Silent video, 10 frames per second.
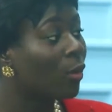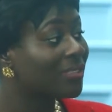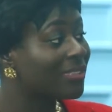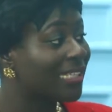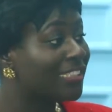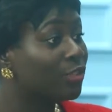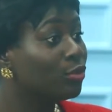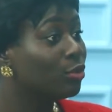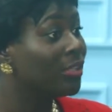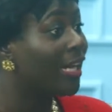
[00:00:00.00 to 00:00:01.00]
hurts that they
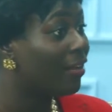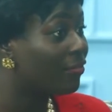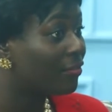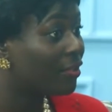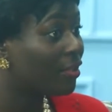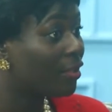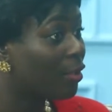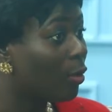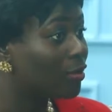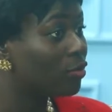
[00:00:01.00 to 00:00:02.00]
don't know they have
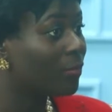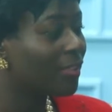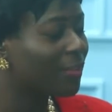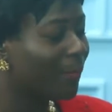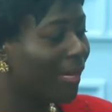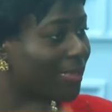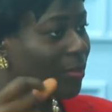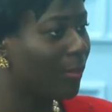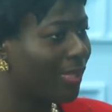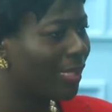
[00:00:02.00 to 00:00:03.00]
until something sparks
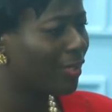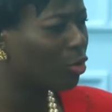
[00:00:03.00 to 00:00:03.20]
it or like